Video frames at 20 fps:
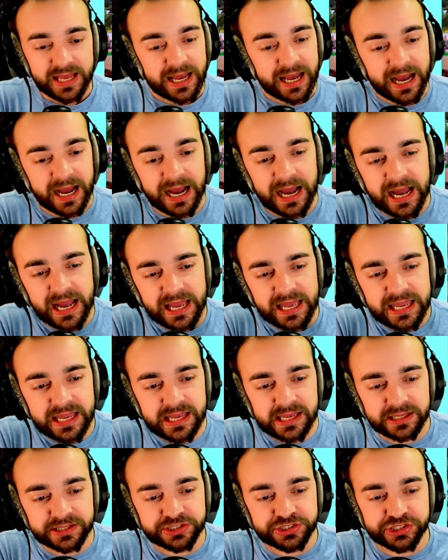
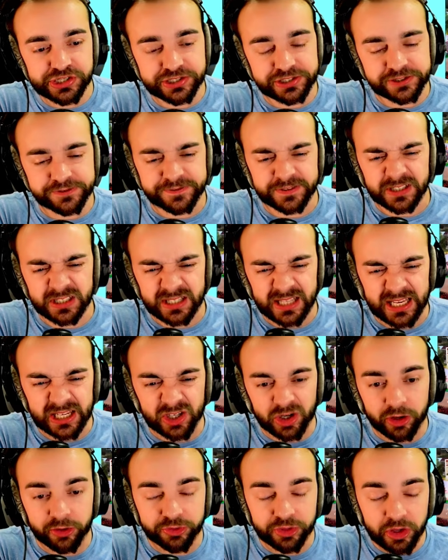I just feel like
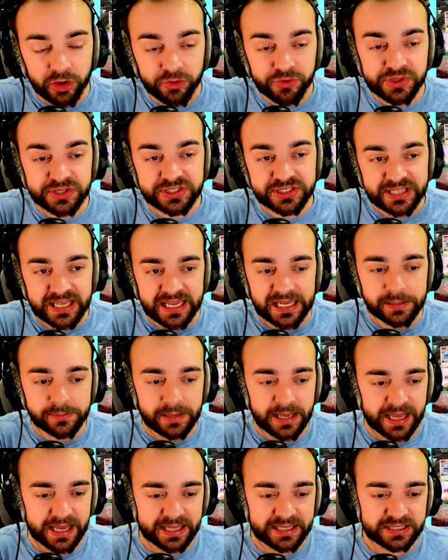although this game
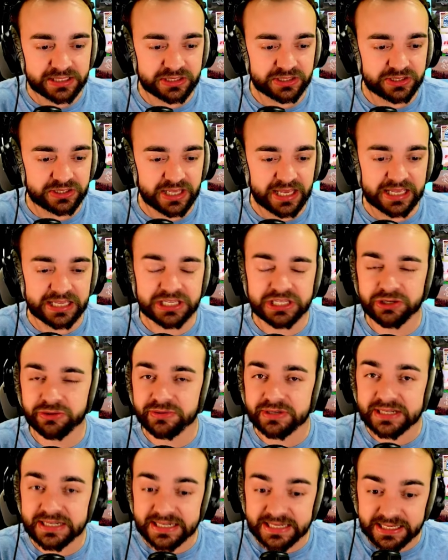has a
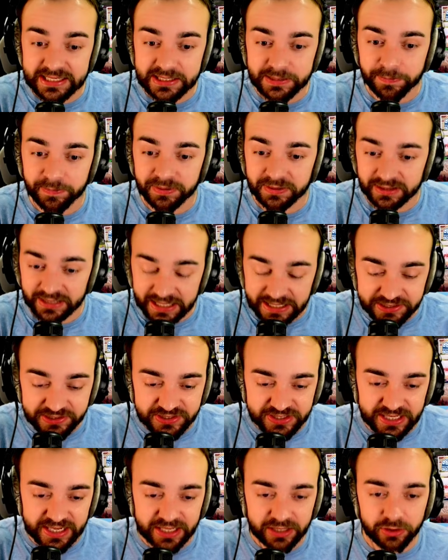unique play
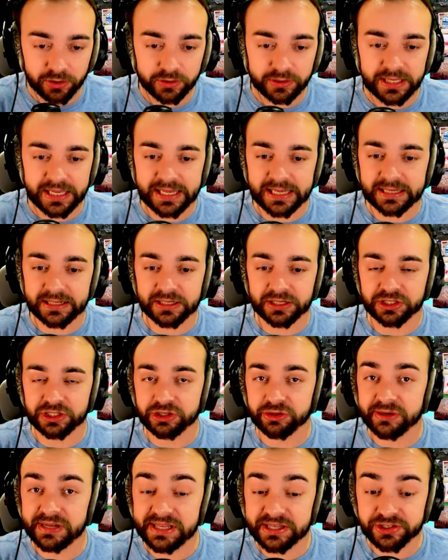style and a
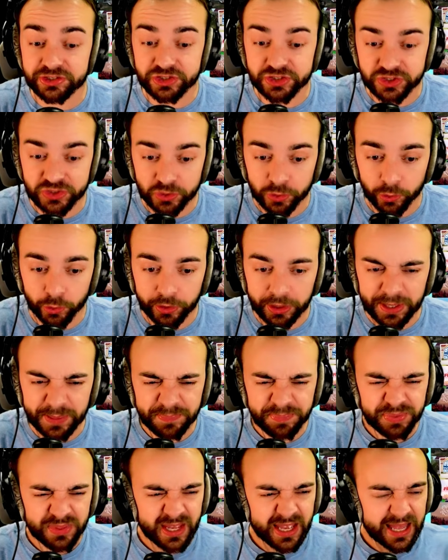unique story,
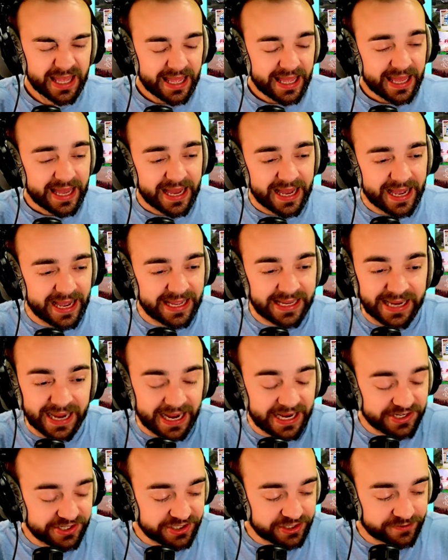
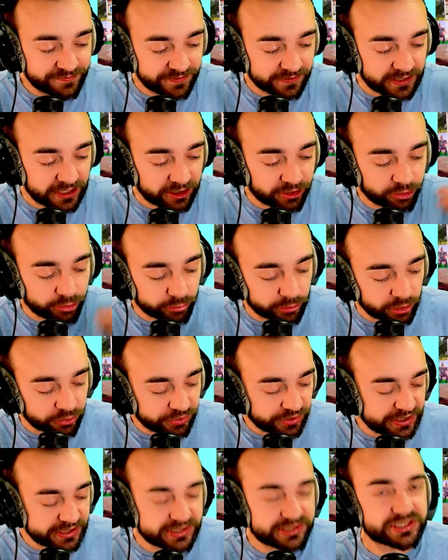I just feel like throughout
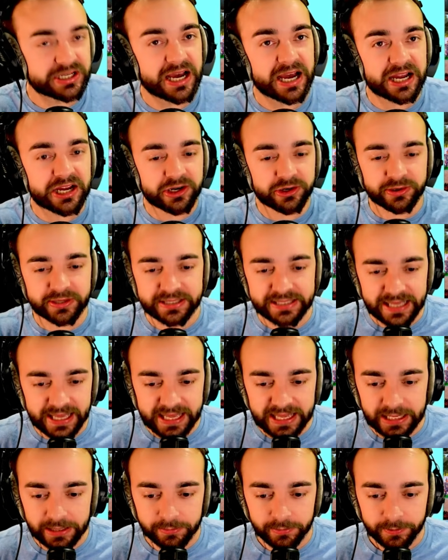the entire
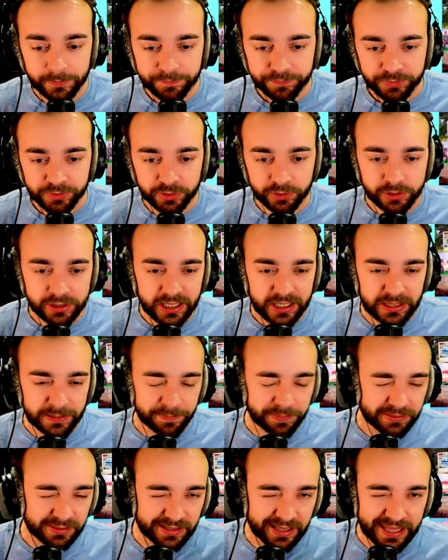game, you're kind of
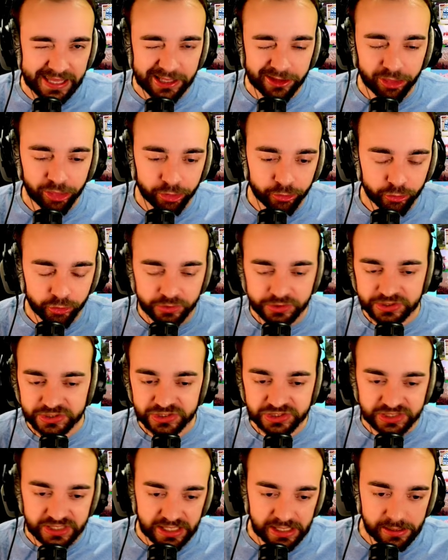playing through the
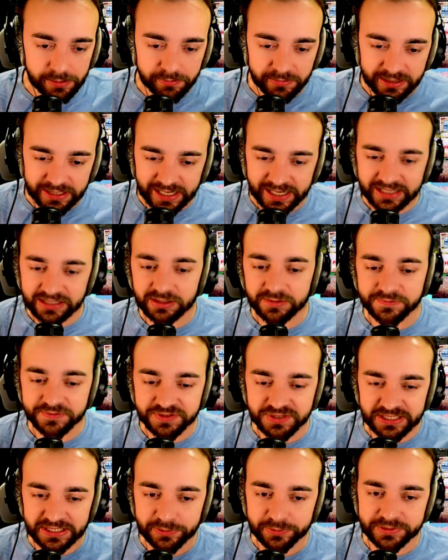same kind of
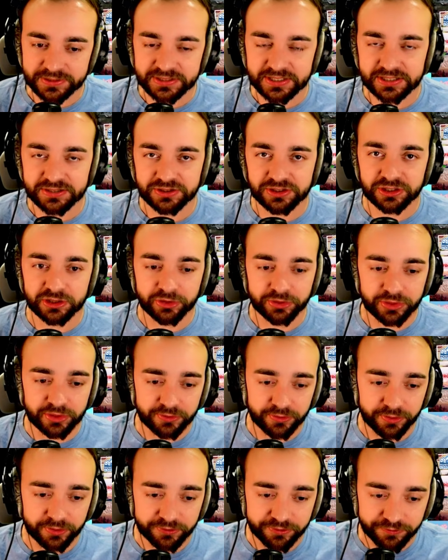sequences. You know,
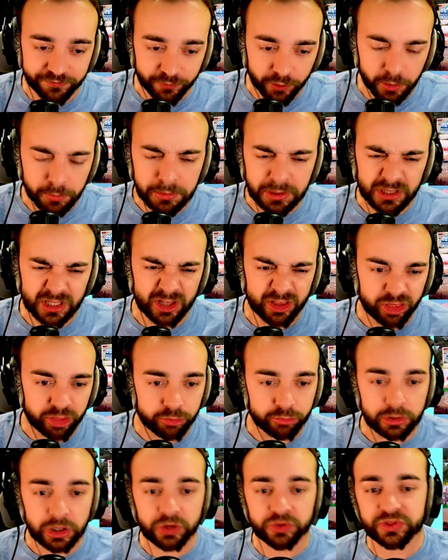the formula
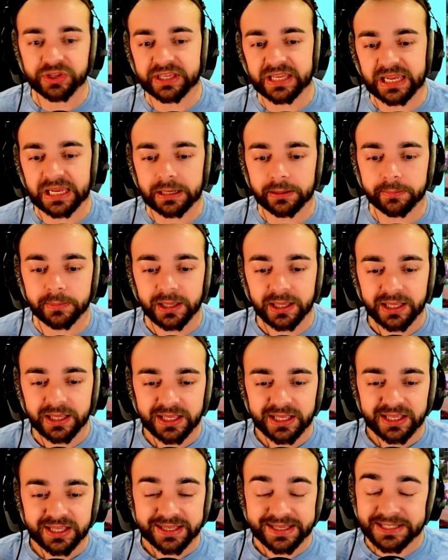throughout the game
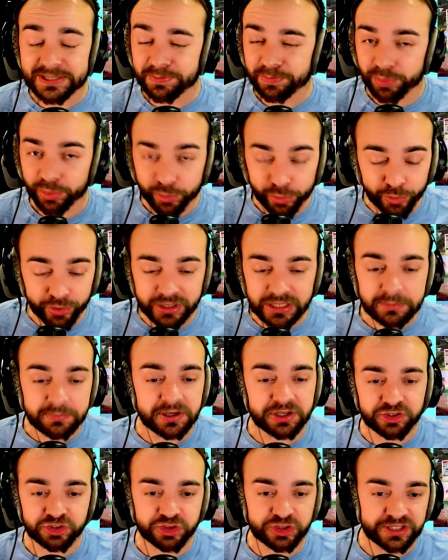is pretty
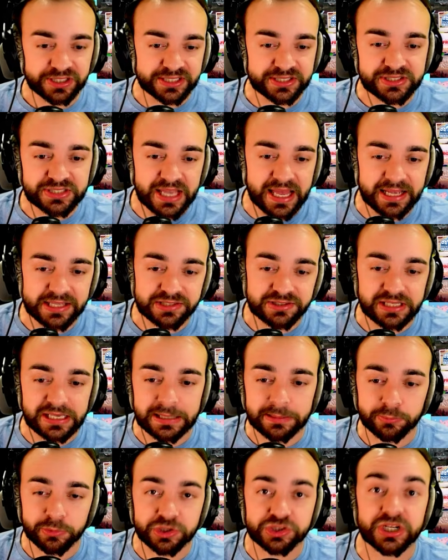much the exact
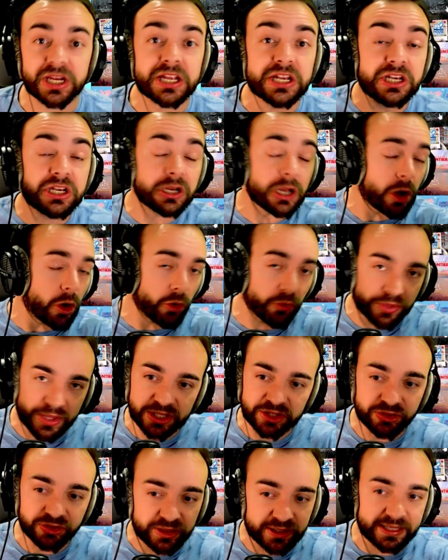same, which I know
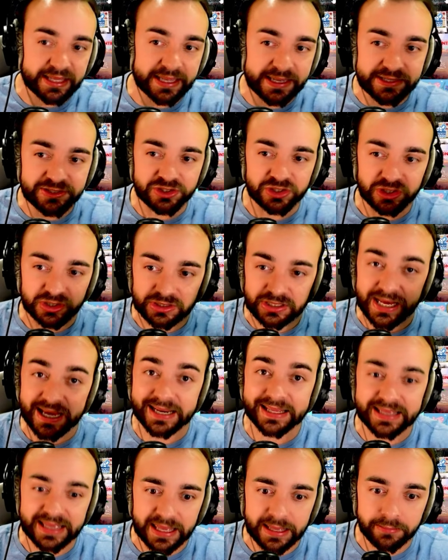that's the case in a lot
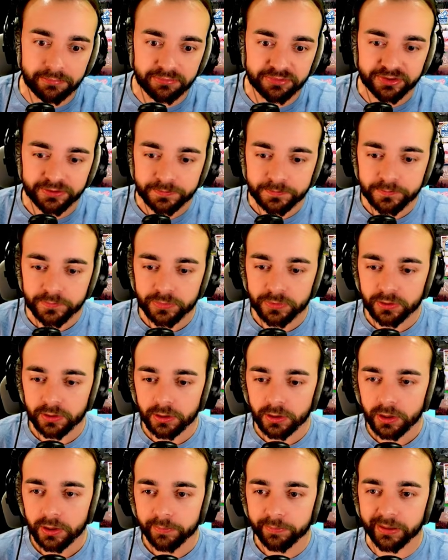of games.
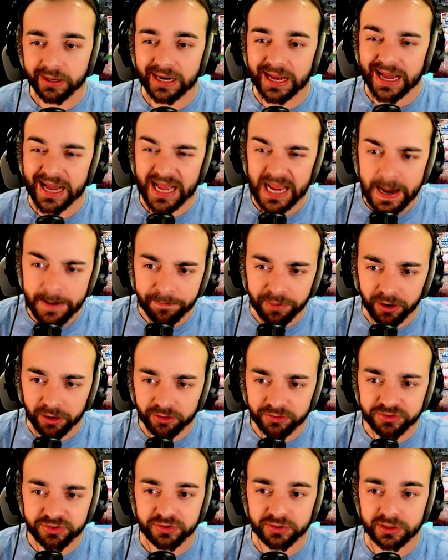But I
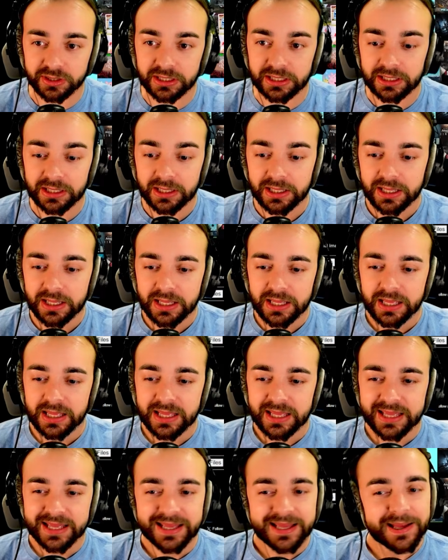personally,
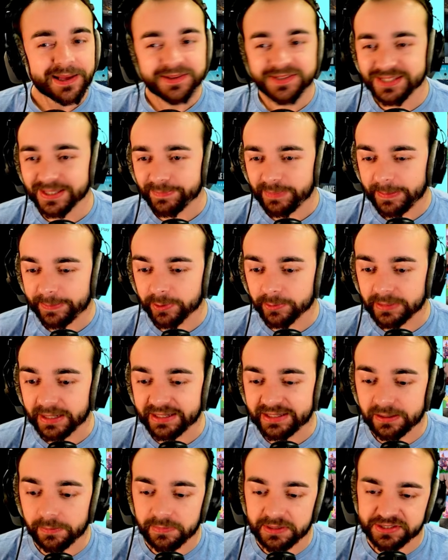some people might
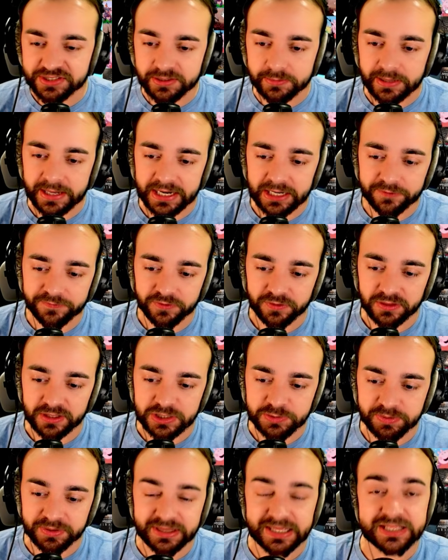give me some hate for this,
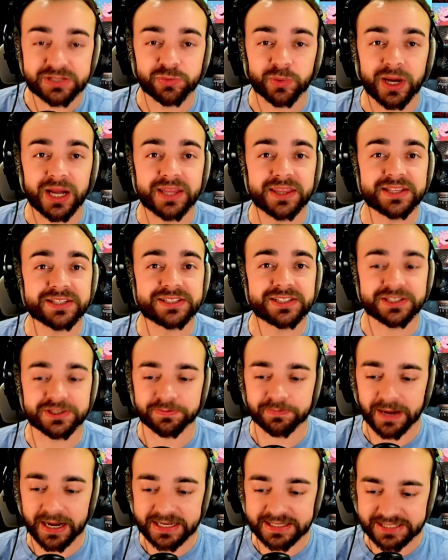but that's why this is
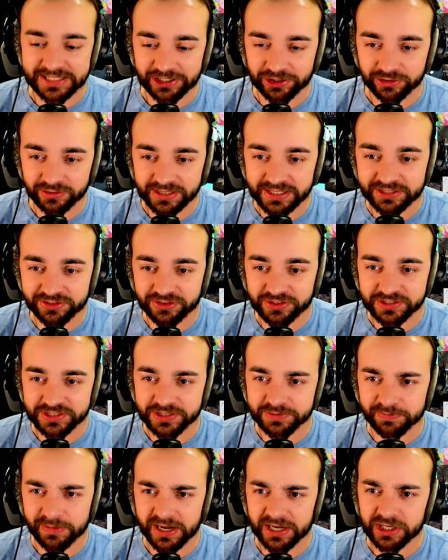my tier list. This is
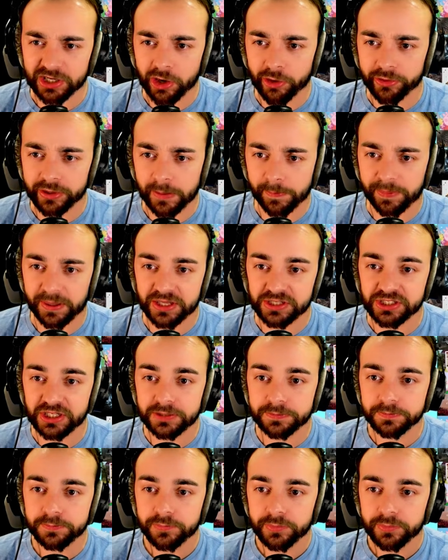my own opinion.